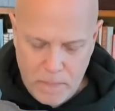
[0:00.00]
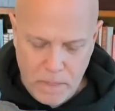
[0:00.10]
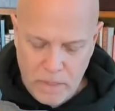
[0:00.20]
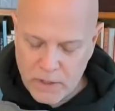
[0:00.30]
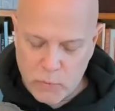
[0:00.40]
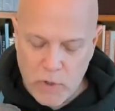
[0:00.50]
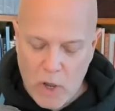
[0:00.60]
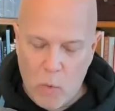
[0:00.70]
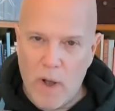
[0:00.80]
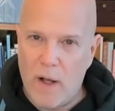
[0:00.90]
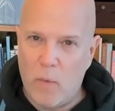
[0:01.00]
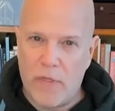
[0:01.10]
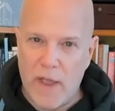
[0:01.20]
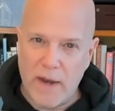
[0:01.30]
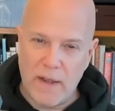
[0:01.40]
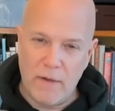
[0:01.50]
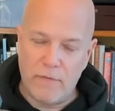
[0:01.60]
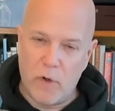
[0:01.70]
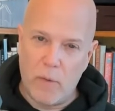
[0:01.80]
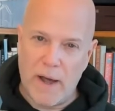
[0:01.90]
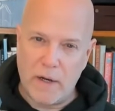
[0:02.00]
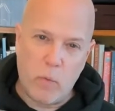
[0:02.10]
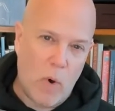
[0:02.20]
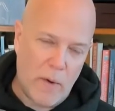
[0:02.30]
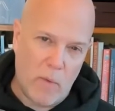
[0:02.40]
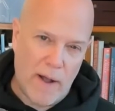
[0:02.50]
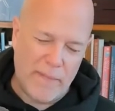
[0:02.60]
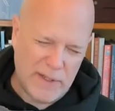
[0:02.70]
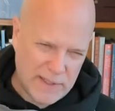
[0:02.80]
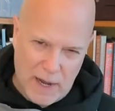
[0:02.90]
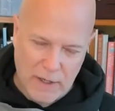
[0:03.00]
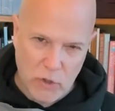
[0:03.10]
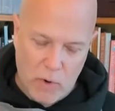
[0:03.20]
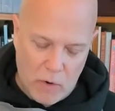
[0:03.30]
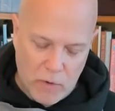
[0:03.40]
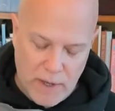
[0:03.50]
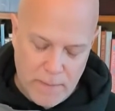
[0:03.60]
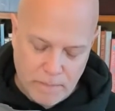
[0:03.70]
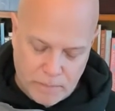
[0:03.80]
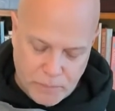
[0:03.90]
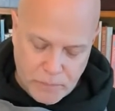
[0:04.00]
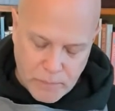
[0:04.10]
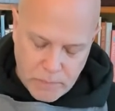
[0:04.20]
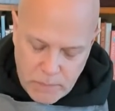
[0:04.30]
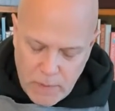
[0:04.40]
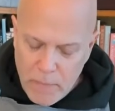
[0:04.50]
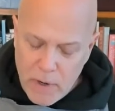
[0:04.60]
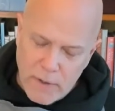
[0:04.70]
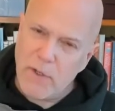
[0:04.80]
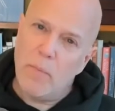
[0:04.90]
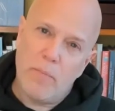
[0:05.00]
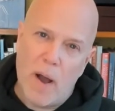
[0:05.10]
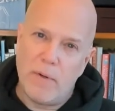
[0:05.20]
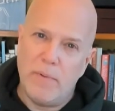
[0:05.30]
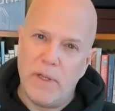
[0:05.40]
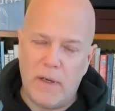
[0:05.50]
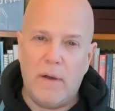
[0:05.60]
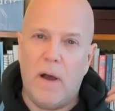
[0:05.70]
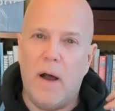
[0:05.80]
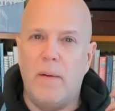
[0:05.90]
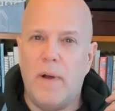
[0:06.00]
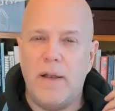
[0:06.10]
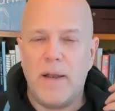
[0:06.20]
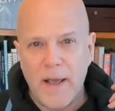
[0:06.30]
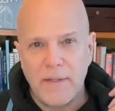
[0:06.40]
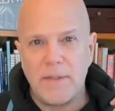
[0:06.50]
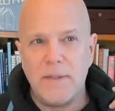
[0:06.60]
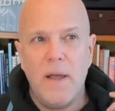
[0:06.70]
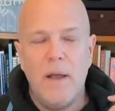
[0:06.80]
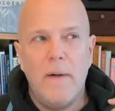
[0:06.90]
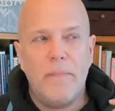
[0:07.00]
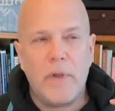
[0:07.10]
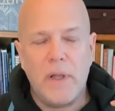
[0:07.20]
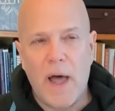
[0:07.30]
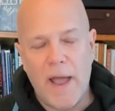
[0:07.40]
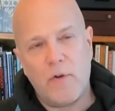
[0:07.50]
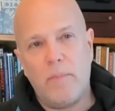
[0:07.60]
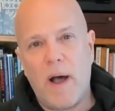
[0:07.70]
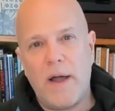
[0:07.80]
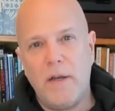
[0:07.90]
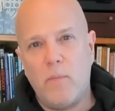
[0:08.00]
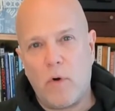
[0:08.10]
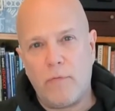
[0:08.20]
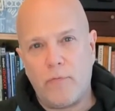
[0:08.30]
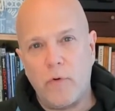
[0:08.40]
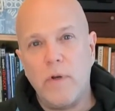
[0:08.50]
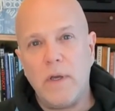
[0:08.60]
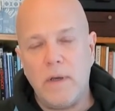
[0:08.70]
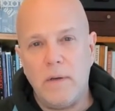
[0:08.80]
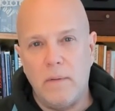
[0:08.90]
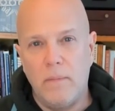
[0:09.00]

This would go well with any full-bodied white wine that's not too oaky, but also probably a nice lighter-bodied, more fruity